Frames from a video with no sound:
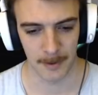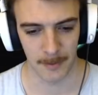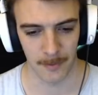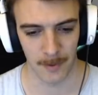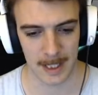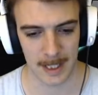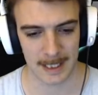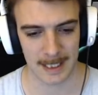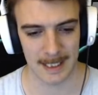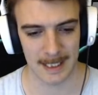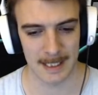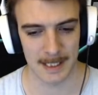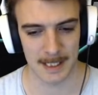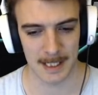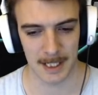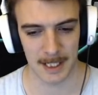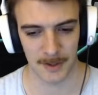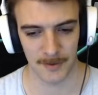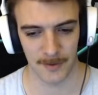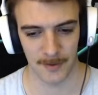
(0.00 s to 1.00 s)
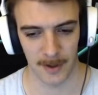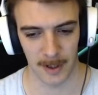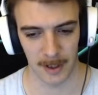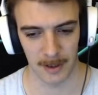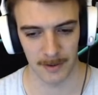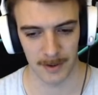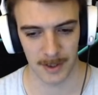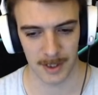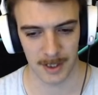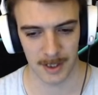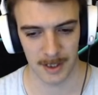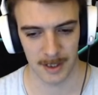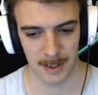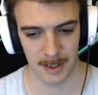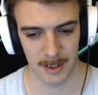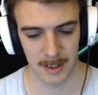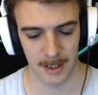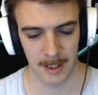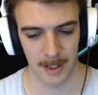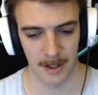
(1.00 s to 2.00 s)
rake is as follows.
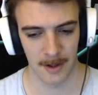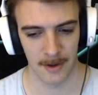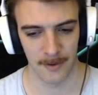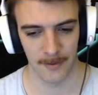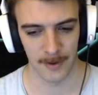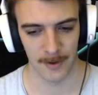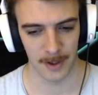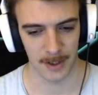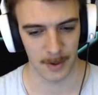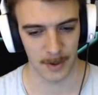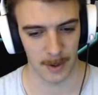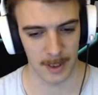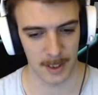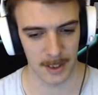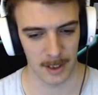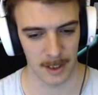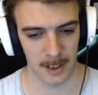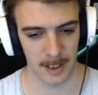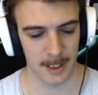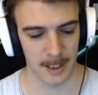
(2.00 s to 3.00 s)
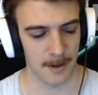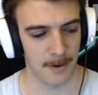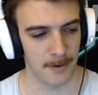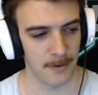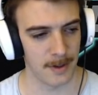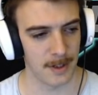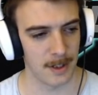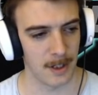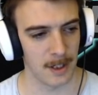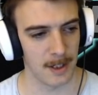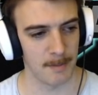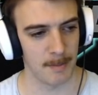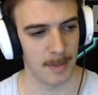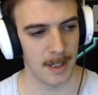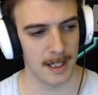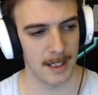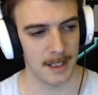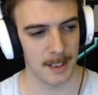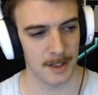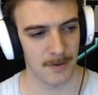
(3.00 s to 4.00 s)
The $20 and $3
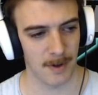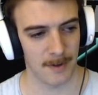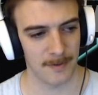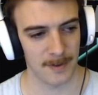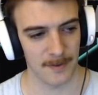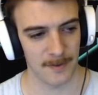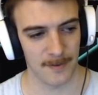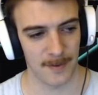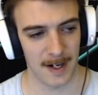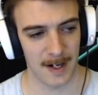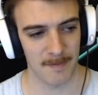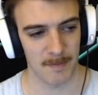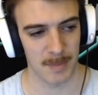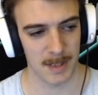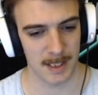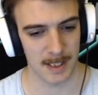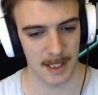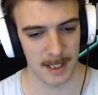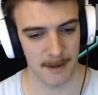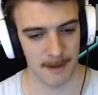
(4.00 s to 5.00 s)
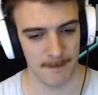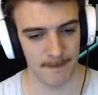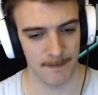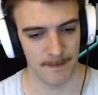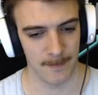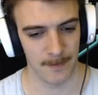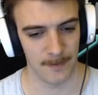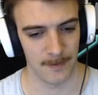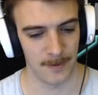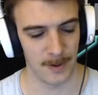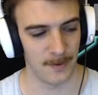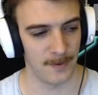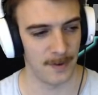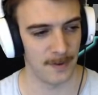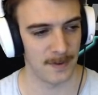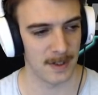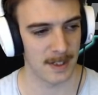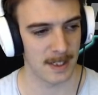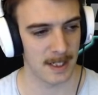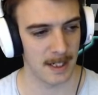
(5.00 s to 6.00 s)
buy-in is roughly 5%. For the
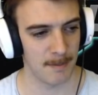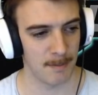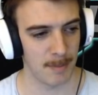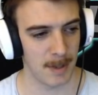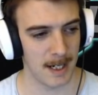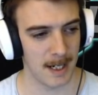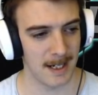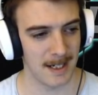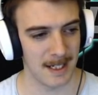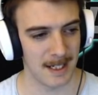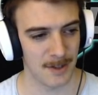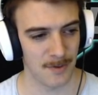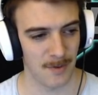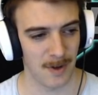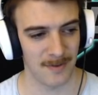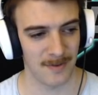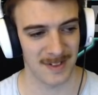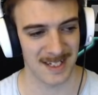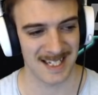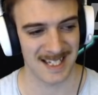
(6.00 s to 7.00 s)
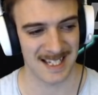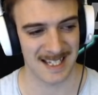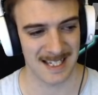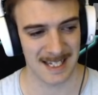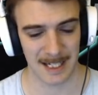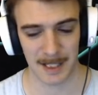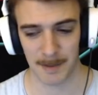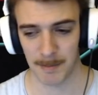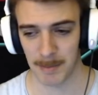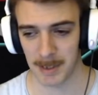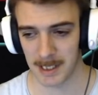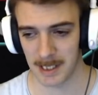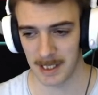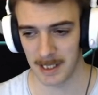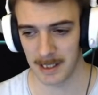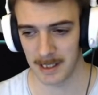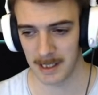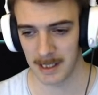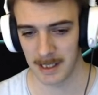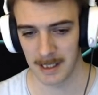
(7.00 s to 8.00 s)
50-cent buy-in is roughly
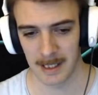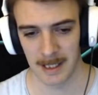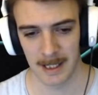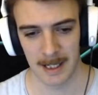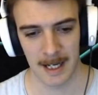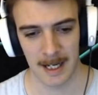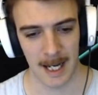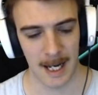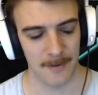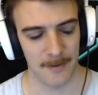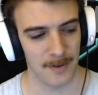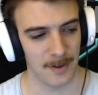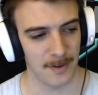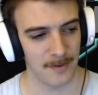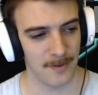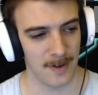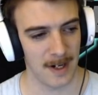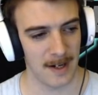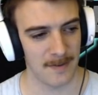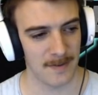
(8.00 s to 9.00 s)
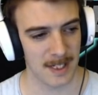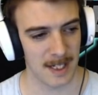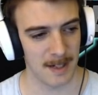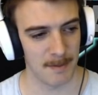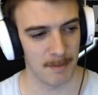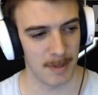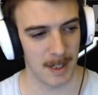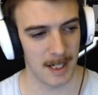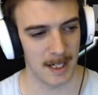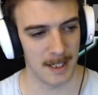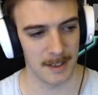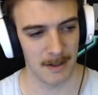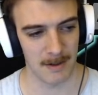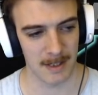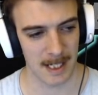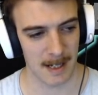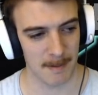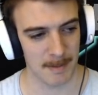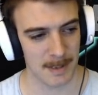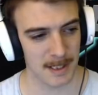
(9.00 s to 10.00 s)
6%. And for the 5-cent buy-in, there is
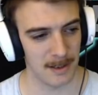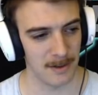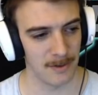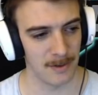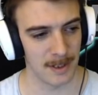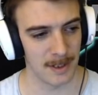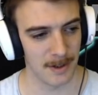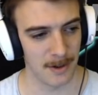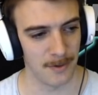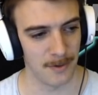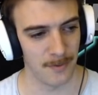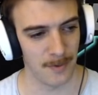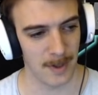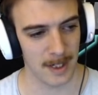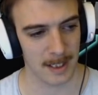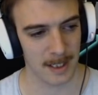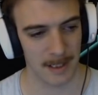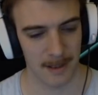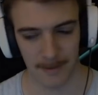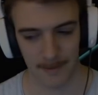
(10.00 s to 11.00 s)
absolutely no rake.